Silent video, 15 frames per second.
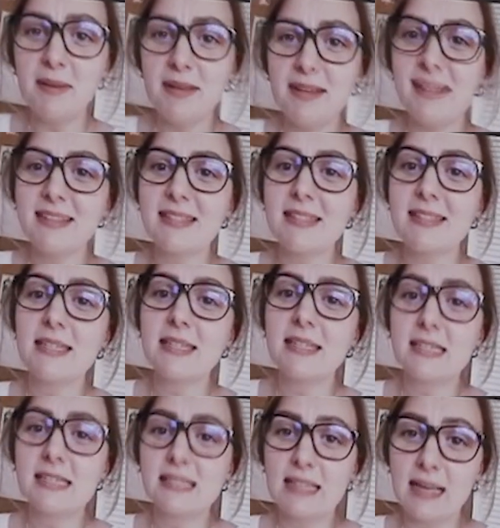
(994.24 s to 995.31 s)

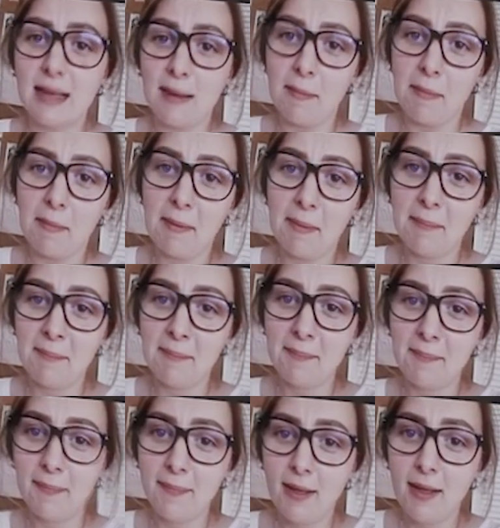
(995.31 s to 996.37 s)
Workplace, Moodle Apps,
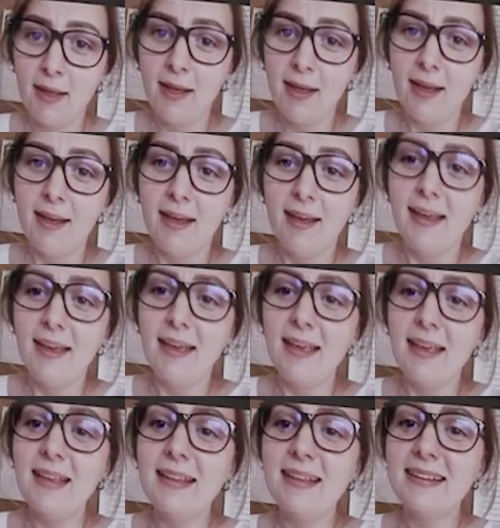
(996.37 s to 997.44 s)
Moodle Cloud,
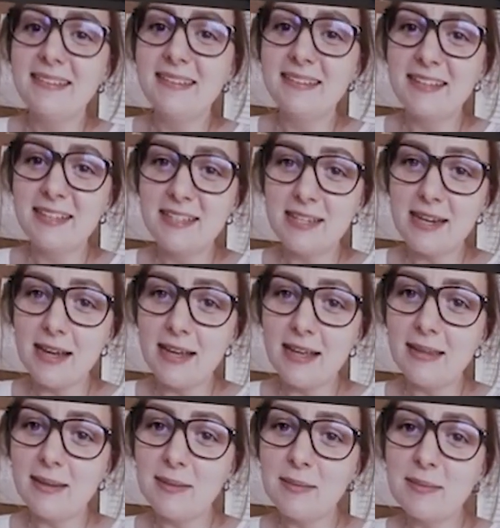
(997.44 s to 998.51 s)
Moodle Academy,
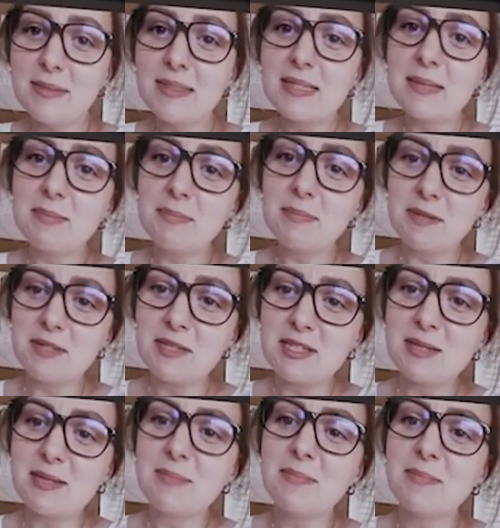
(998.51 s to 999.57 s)
and network of
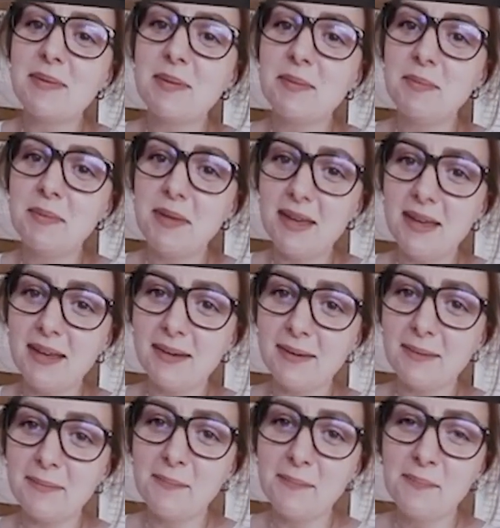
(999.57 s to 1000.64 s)
certified service
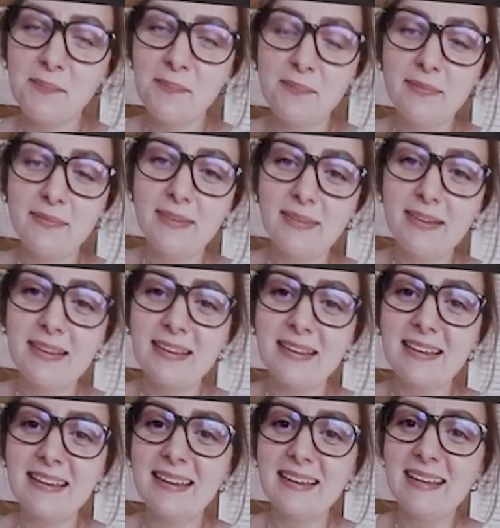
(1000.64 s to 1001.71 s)
providers delivering
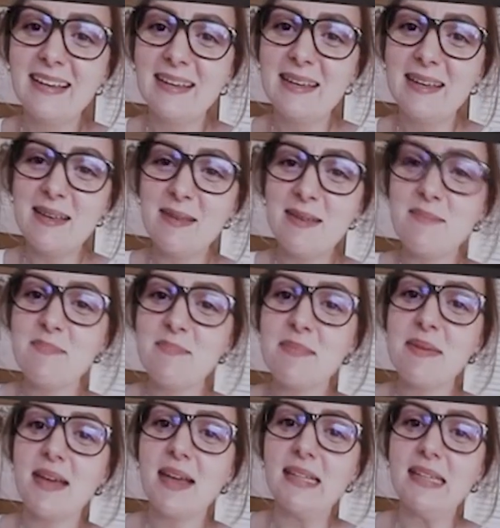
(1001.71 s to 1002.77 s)
expertise in
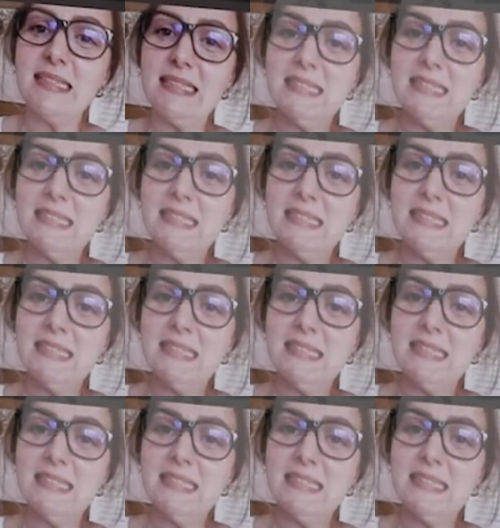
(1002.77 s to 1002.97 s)
hosting.